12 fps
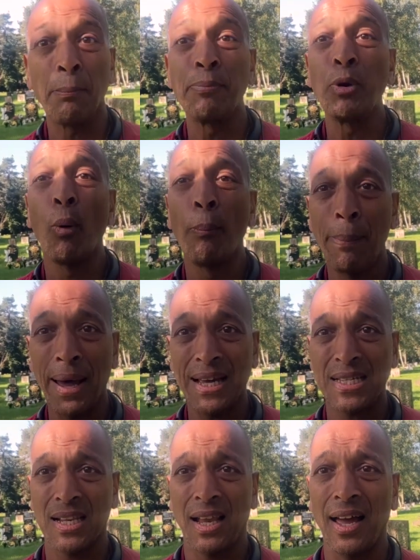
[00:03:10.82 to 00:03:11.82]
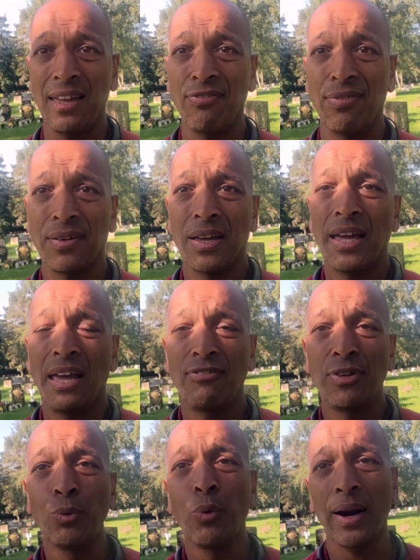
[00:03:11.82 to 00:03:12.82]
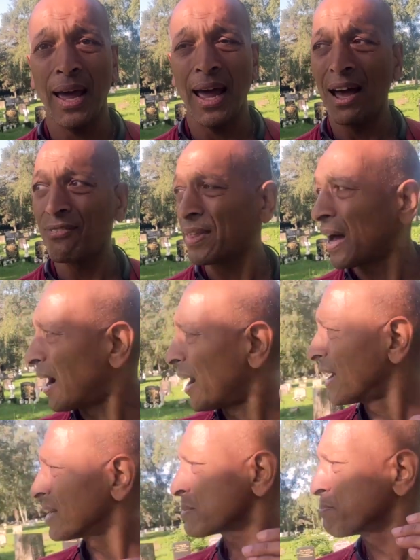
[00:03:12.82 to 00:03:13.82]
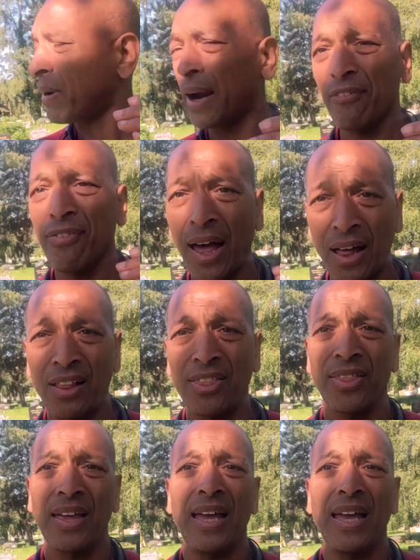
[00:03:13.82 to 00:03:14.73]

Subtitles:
your best life, if you want to have the highest amount of health,